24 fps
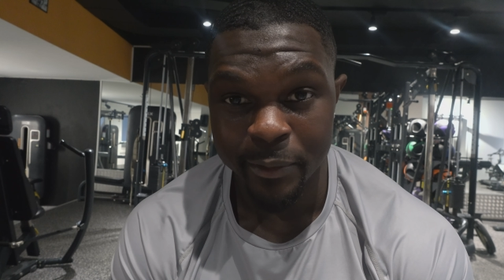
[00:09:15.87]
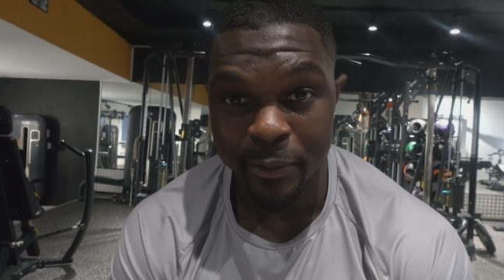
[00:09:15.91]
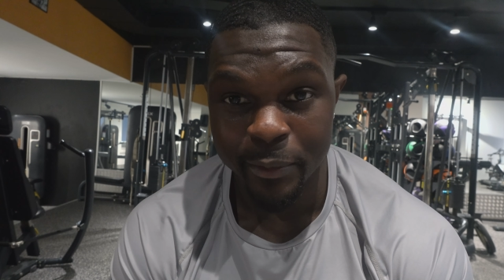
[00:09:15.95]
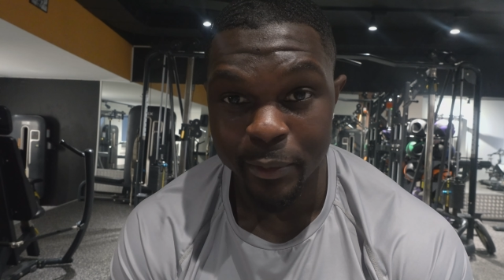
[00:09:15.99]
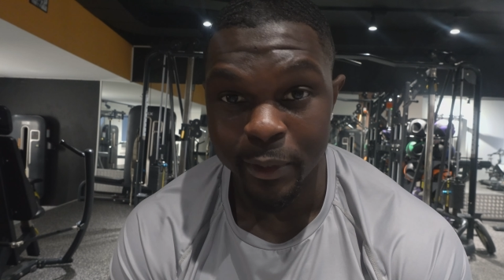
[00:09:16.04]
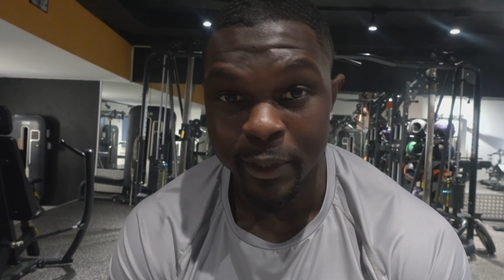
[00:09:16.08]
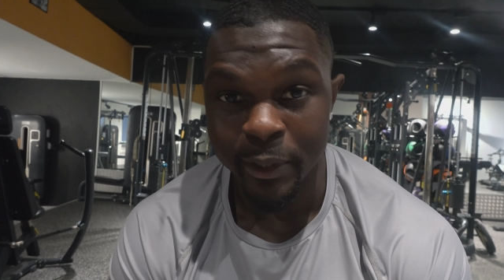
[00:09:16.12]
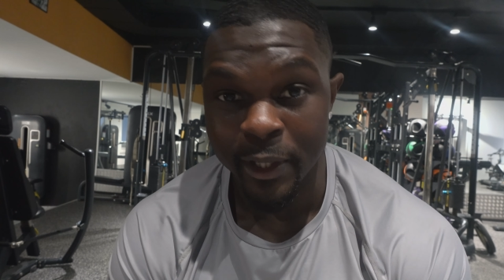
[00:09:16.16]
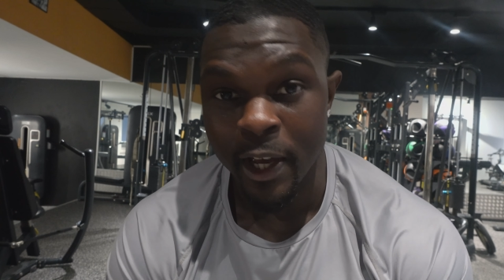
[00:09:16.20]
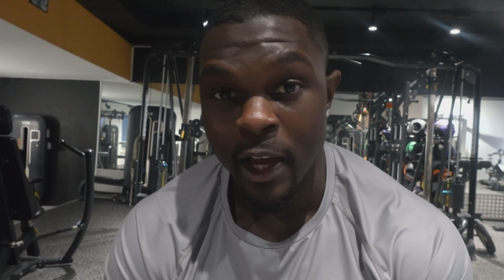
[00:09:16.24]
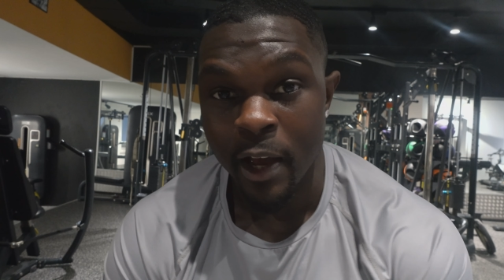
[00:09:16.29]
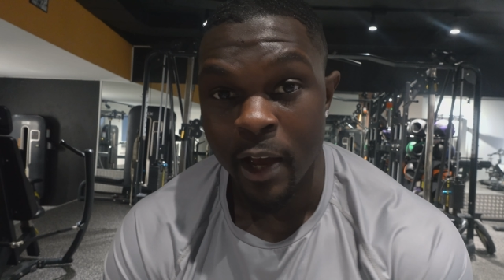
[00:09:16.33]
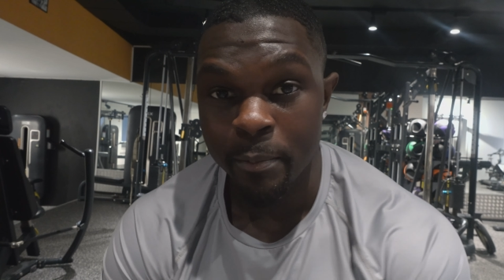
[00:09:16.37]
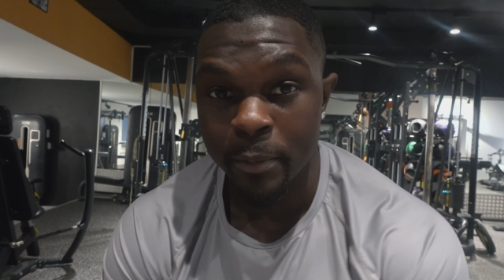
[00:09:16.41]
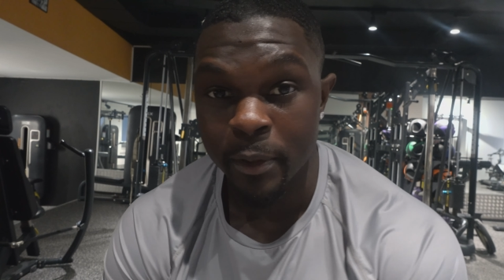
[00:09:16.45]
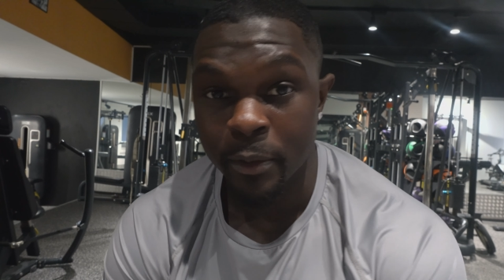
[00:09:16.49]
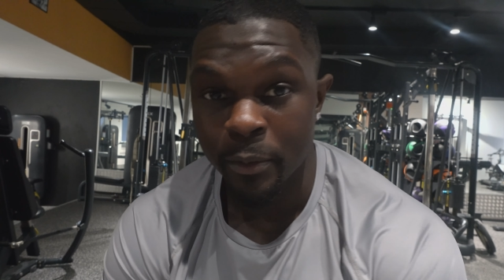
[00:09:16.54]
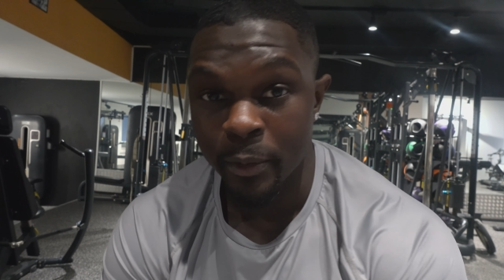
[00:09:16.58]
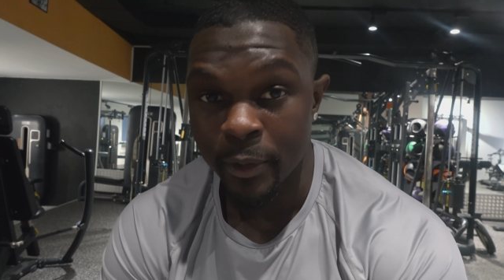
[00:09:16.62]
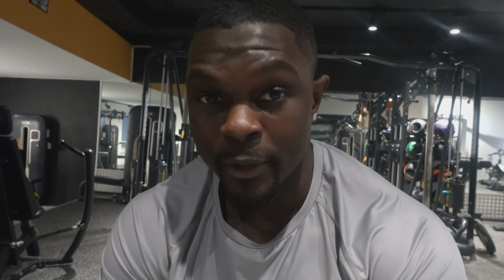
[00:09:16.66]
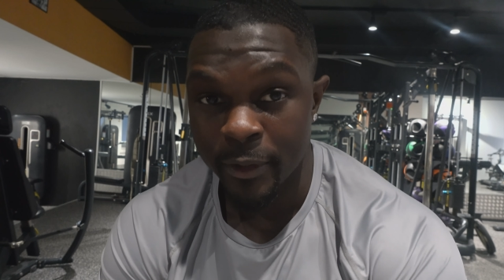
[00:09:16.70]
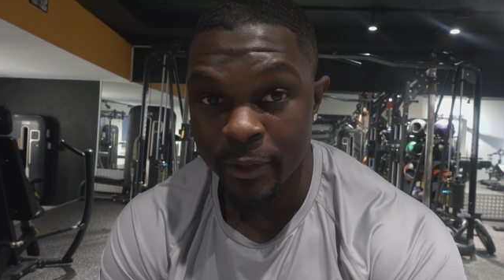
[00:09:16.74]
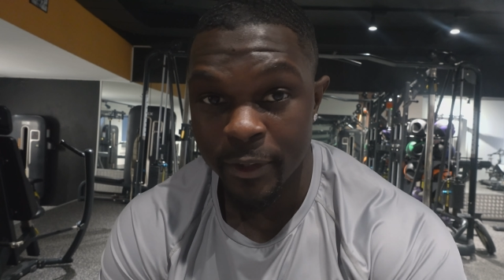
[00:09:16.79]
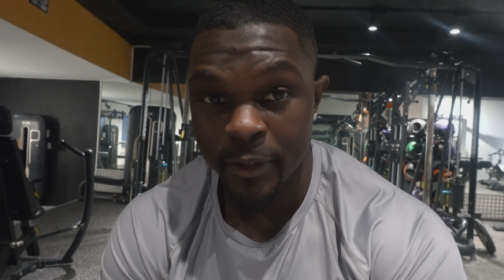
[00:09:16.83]
Really happy
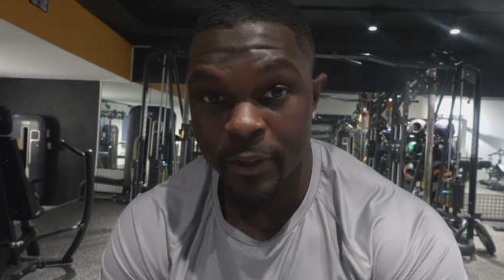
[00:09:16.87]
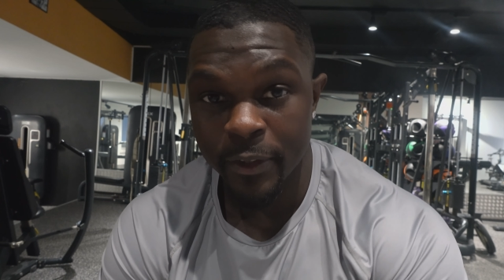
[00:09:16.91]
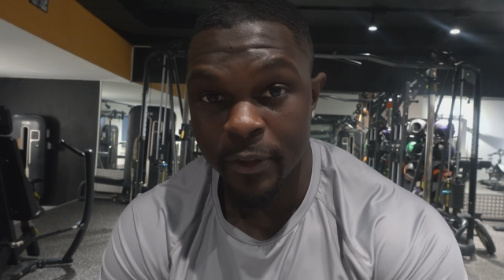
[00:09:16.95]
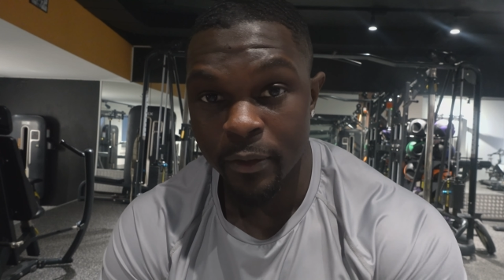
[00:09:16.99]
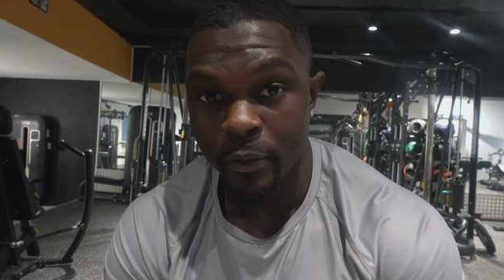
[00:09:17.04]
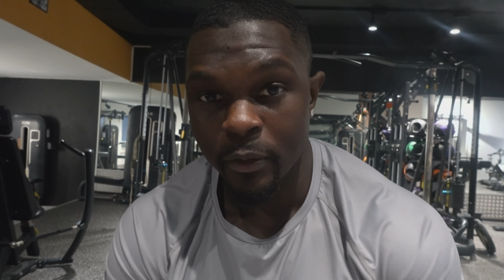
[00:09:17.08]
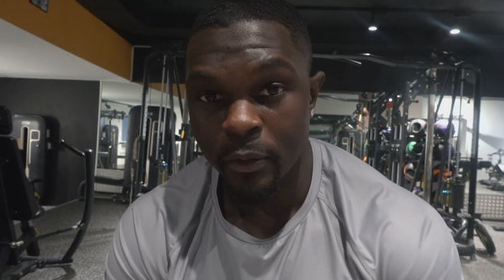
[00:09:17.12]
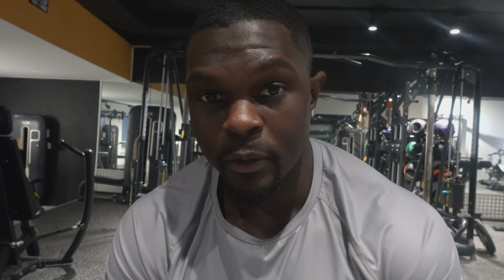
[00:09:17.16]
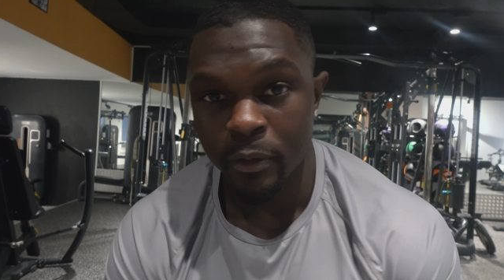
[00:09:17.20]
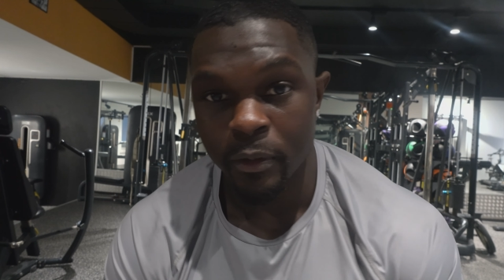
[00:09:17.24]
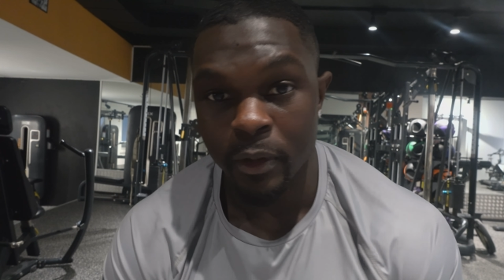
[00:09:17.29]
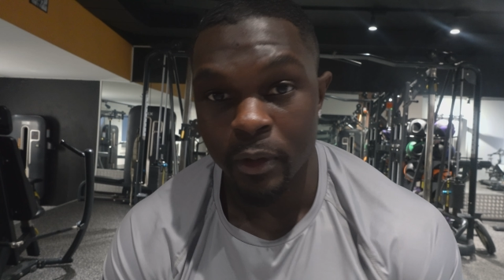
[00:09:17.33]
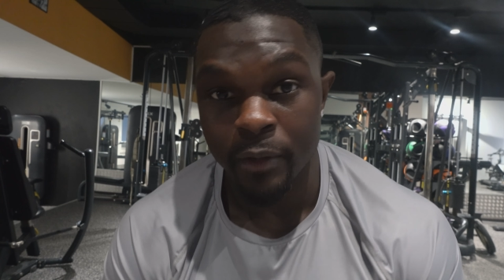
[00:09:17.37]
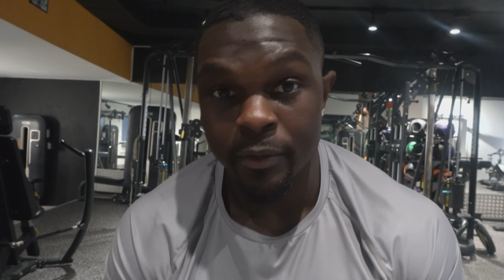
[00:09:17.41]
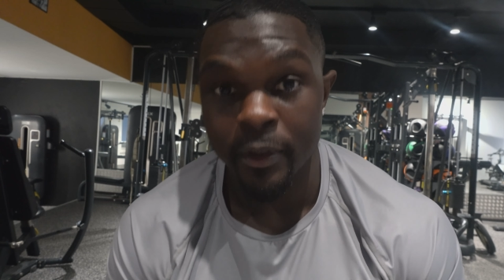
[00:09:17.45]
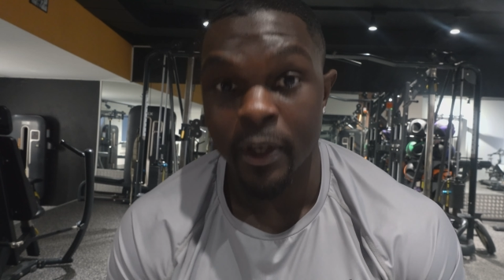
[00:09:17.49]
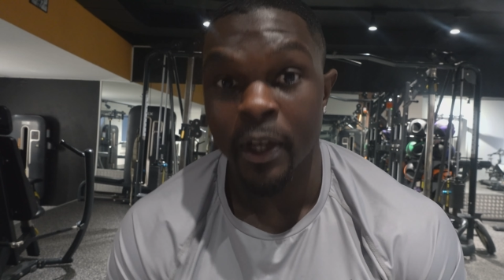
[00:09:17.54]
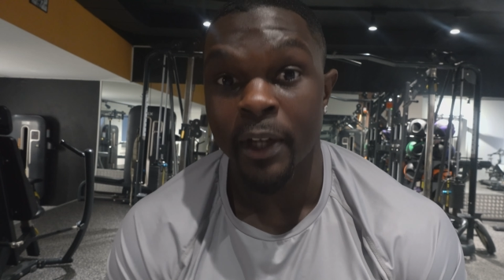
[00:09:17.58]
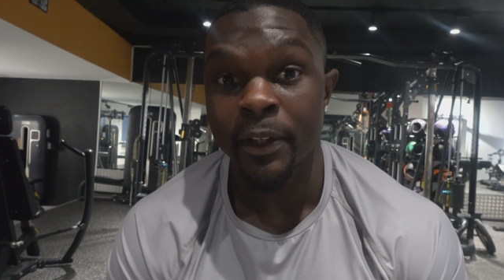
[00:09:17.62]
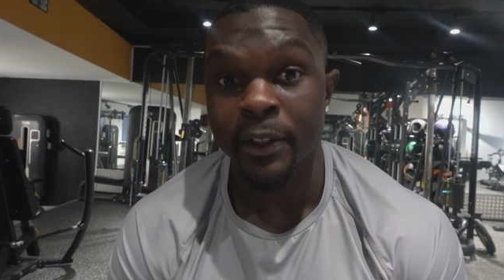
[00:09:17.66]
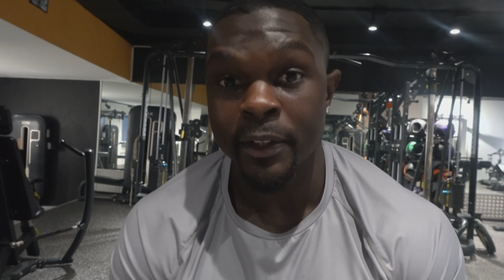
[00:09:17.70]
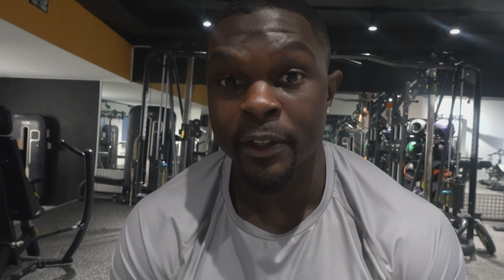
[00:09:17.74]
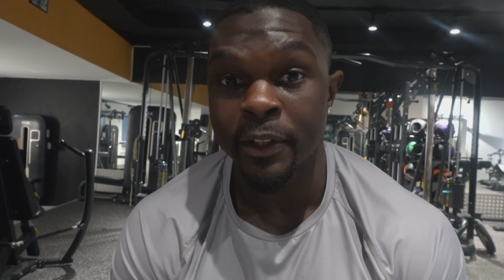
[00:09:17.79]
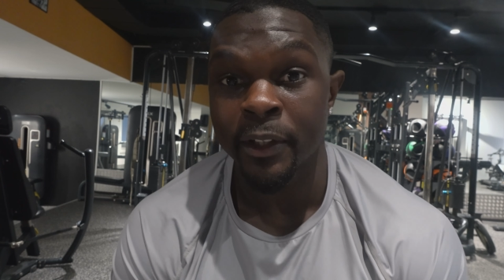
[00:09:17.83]
with what I've
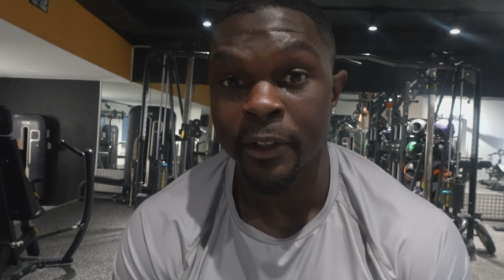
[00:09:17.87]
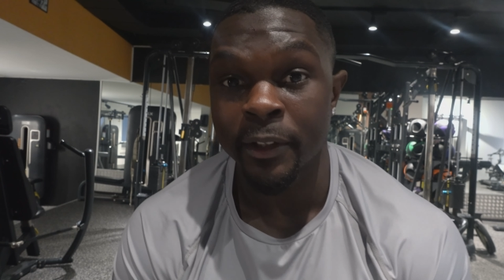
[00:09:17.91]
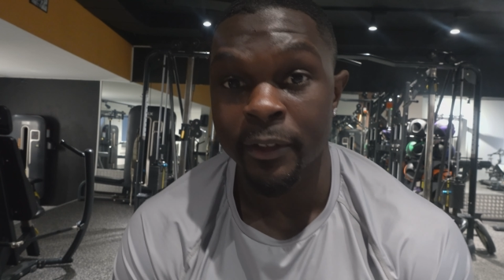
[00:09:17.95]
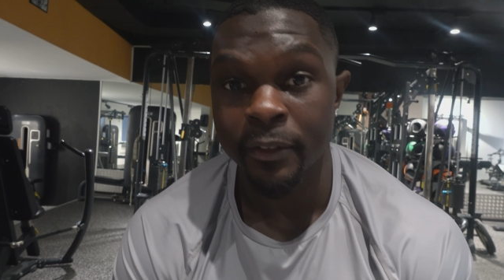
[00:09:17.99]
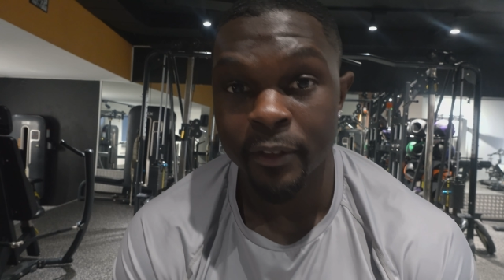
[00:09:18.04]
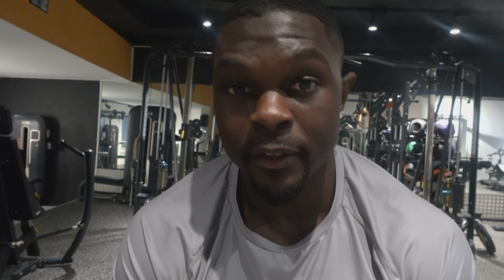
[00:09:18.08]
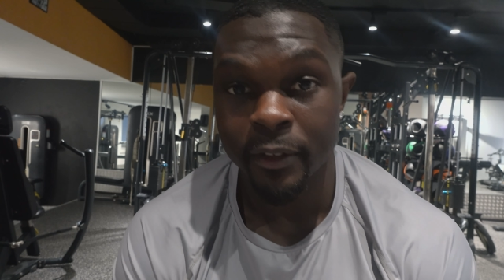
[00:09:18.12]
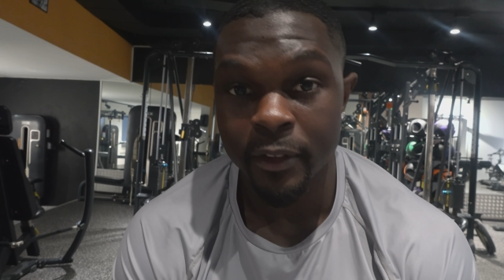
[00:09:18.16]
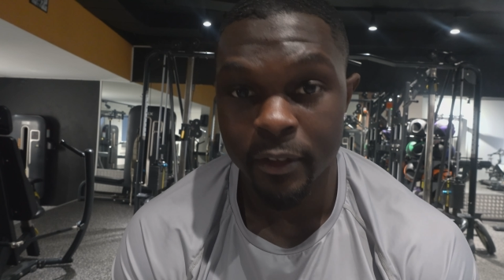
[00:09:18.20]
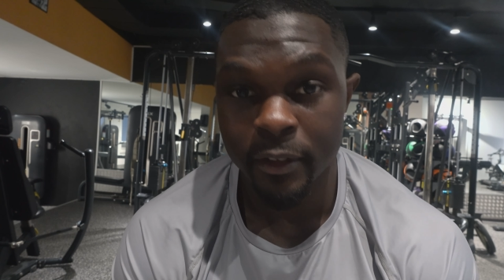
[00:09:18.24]
gotten done.